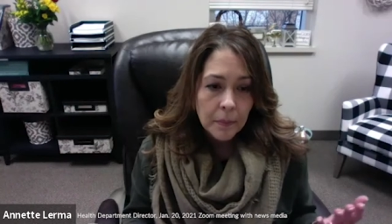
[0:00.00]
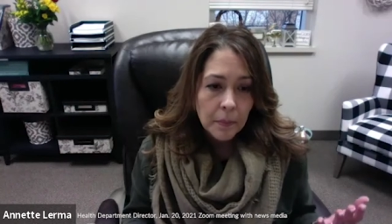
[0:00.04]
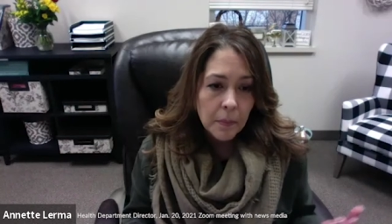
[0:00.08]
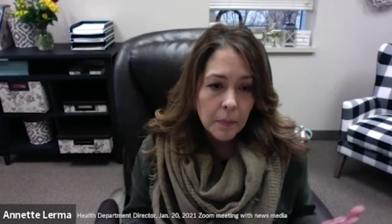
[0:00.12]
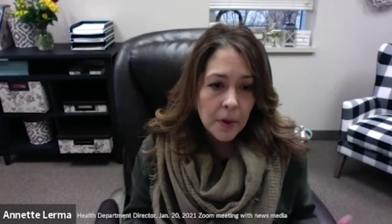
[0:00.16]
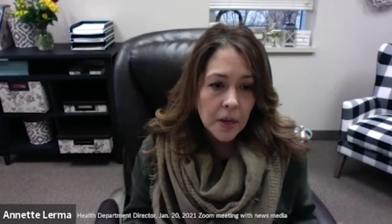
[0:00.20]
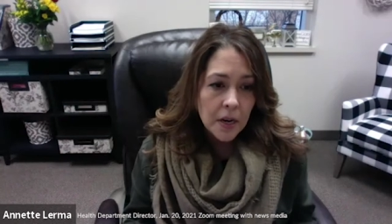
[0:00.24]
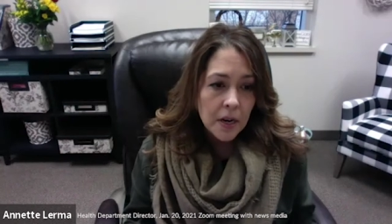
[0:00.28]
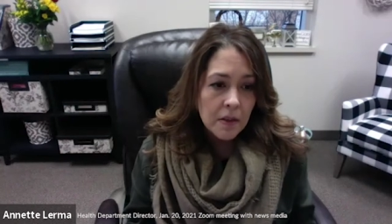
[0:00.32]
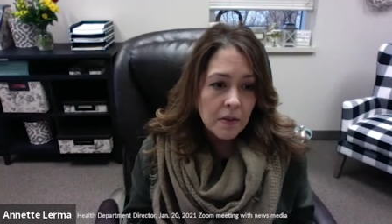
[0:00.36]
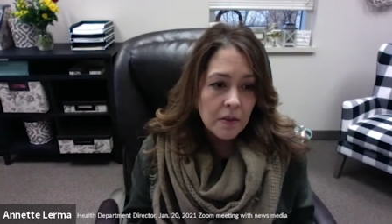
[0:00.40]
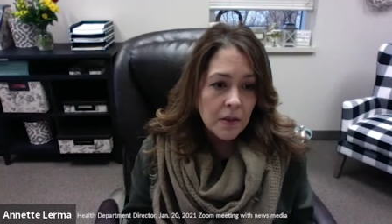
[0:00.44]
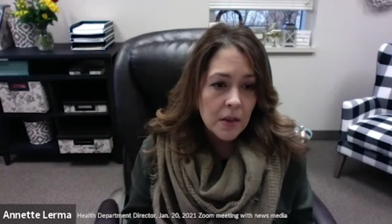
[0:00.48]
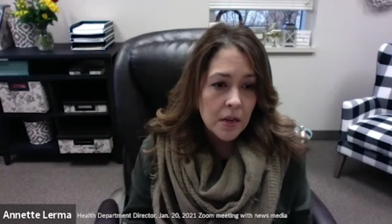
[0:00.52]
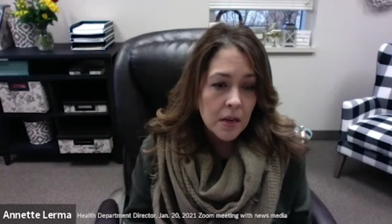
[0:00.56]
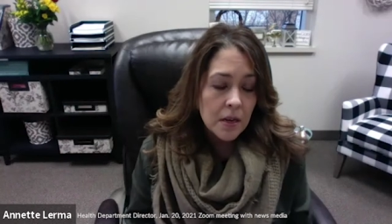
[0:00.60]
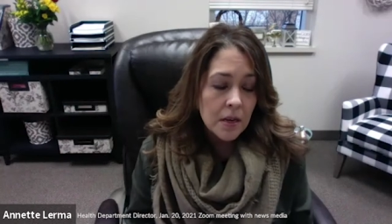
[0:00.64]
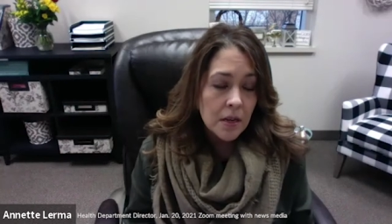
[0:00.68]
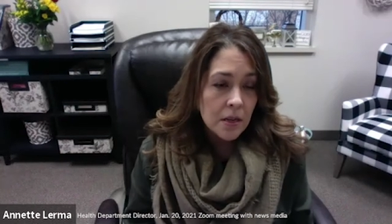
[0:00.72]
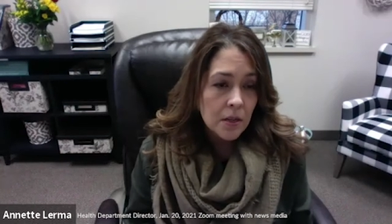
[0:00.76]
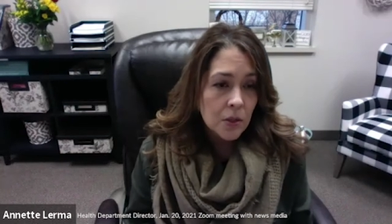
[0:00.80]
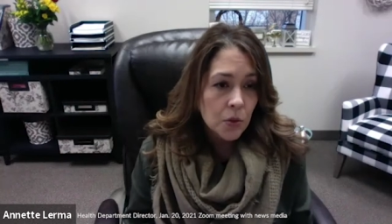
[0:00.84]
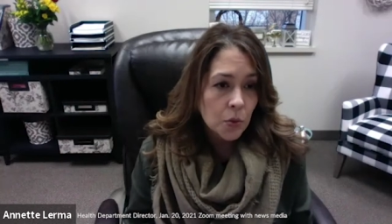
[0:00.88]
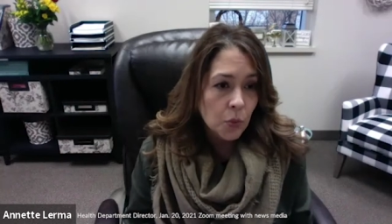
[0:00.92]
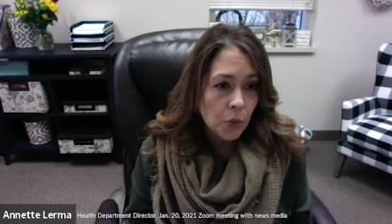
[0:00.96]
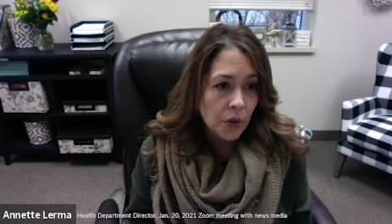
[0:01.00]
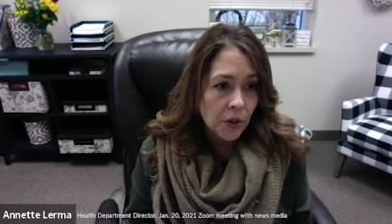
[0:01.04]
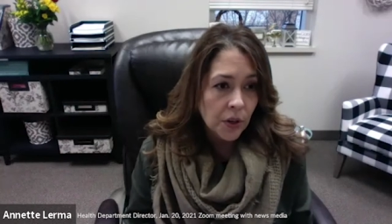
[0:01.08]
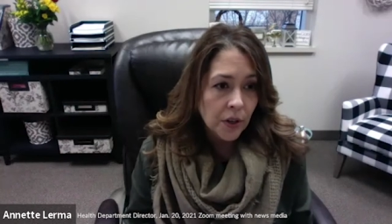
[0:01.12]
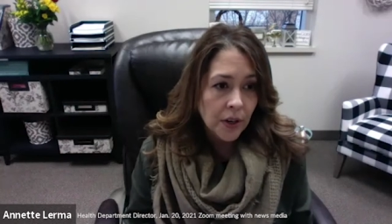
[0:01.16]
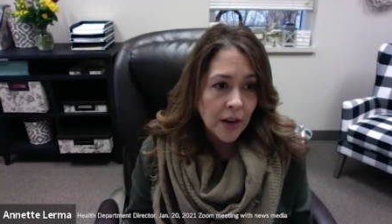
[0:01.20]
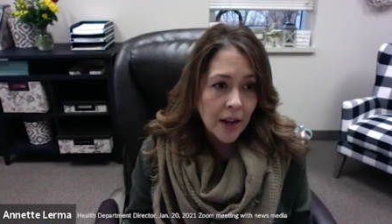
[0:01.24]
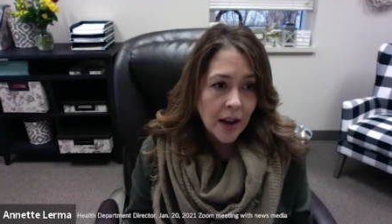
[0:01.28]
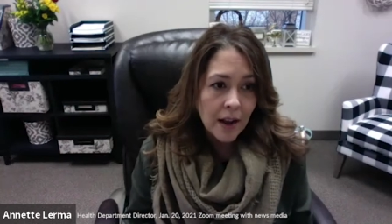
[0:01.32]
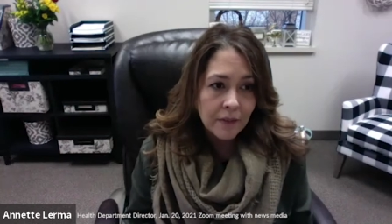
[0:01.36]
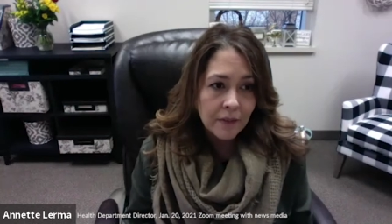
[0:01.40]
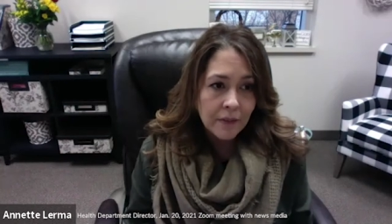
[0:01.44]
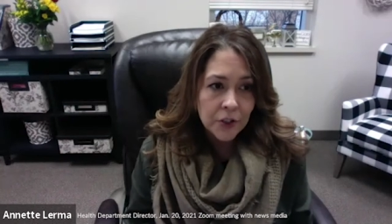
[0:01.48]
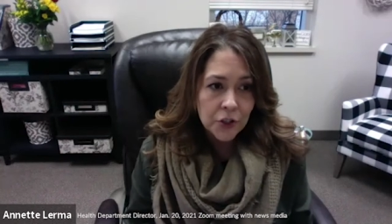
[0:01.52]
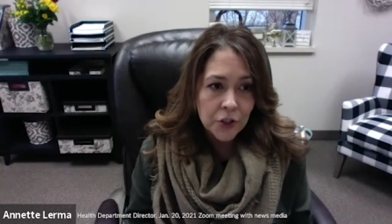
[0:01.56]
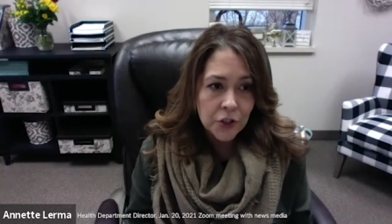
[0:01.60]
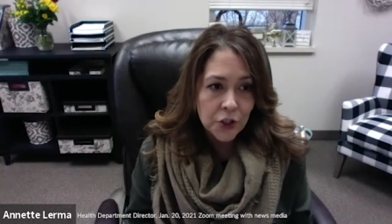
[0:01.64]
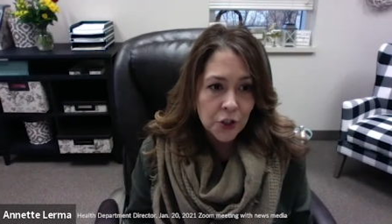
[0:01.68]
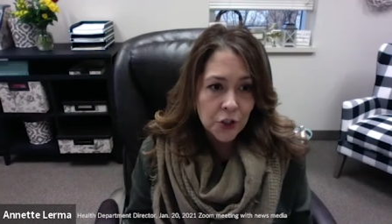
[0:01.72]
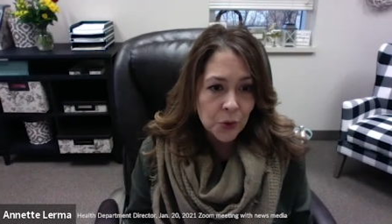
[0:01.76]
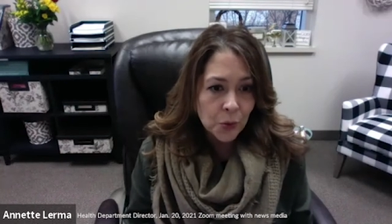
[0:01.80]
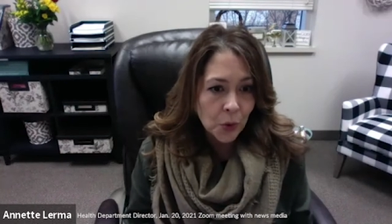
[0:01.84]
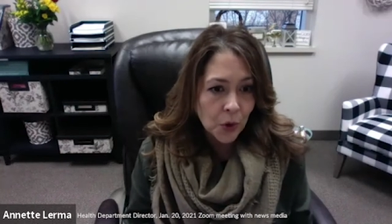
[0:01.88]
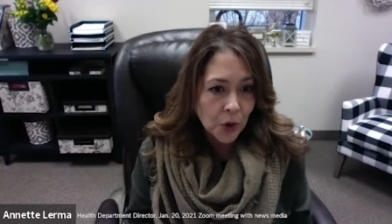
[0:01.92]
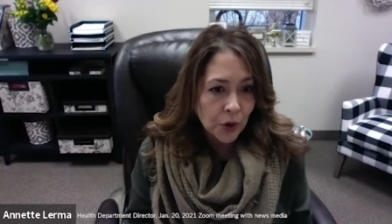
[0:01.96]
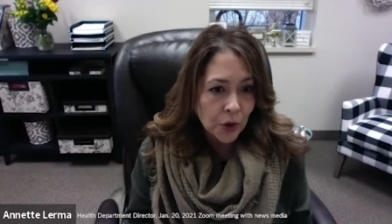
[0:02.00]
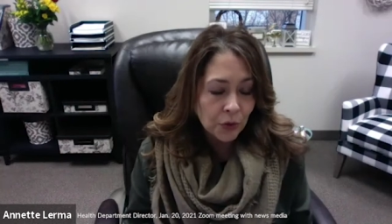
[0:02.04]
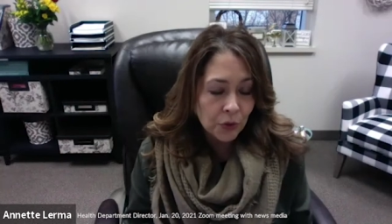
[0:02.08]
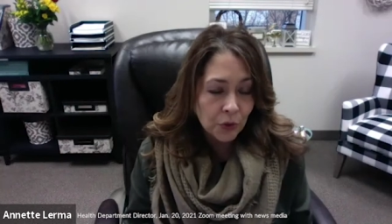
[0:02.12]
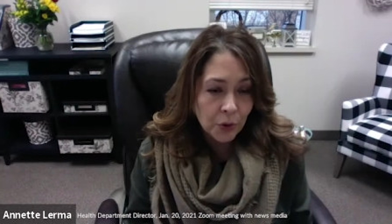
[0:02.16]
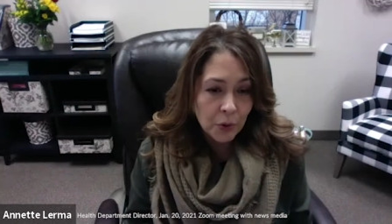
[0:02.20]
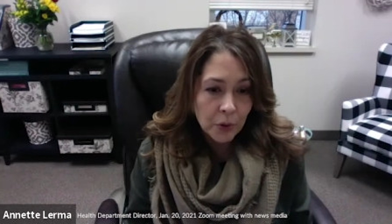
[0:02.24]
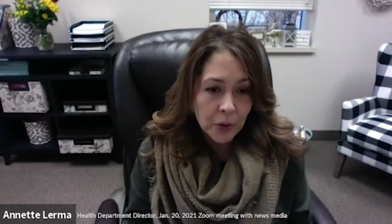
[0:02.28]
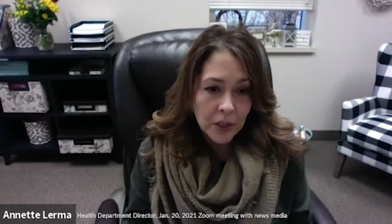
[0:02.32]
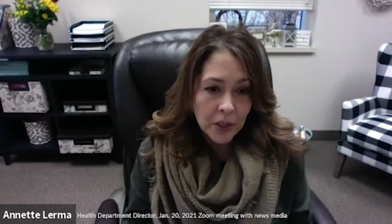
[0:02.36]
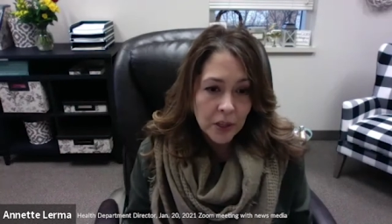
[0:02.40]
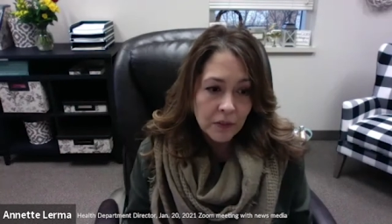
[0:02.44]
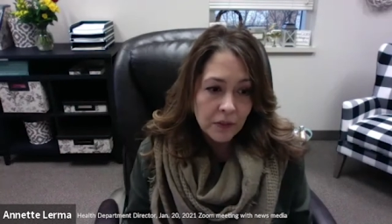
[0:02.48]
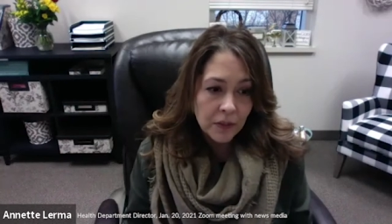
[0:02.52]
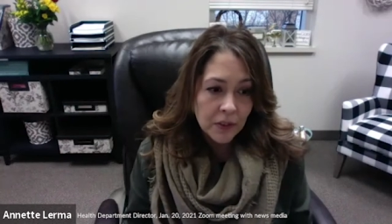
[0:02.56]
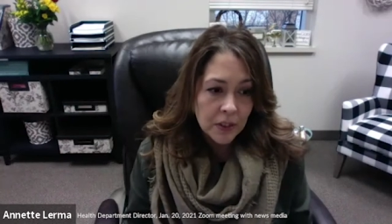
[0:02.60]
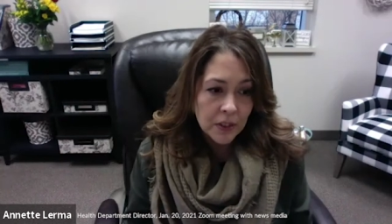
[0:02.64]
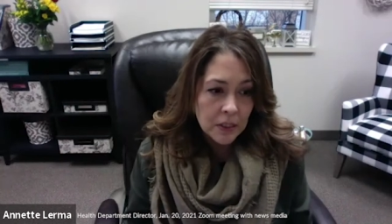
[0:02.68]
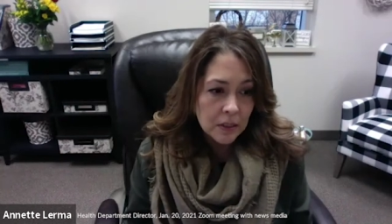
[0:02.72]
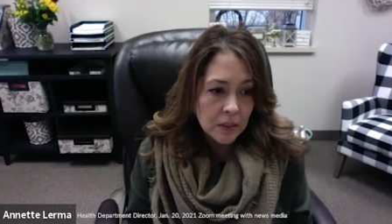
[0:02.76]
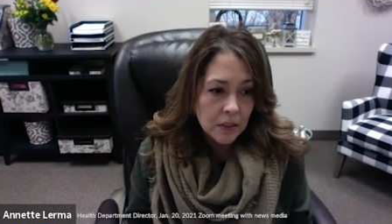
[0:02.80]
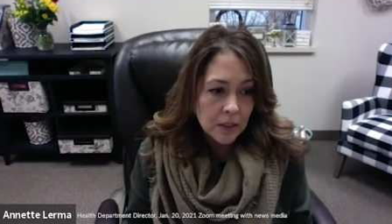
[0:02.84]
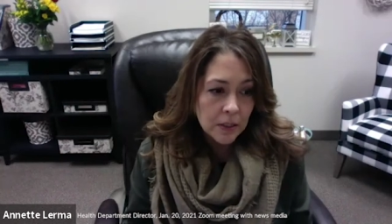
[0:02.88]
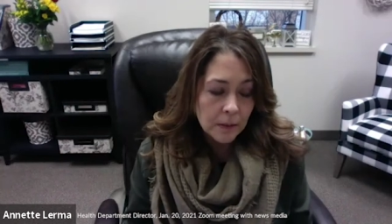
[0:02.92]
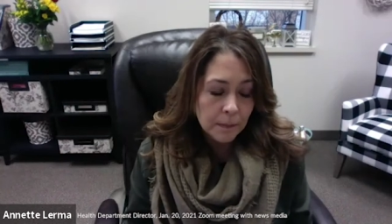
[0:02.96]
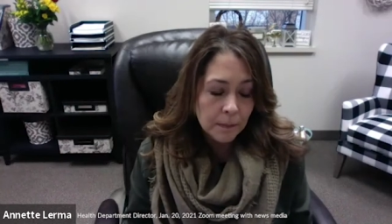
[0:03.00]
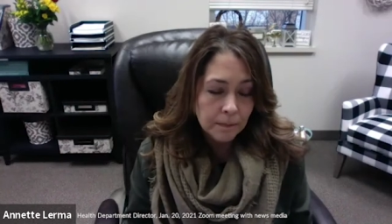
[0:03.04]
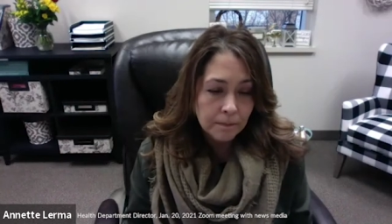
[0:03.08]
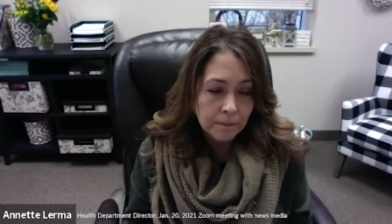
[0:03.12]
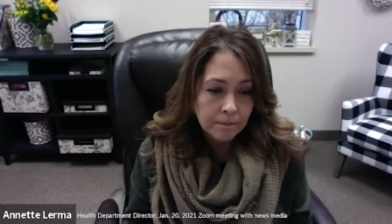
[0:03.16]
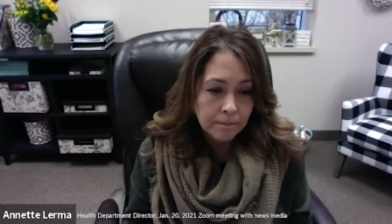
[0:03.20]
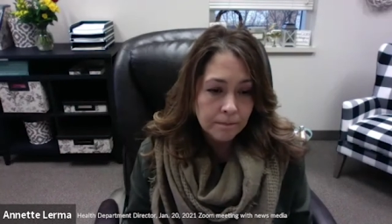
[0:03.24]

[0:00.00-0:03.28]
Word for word: but in the end, we're going to have to just work through it if it does.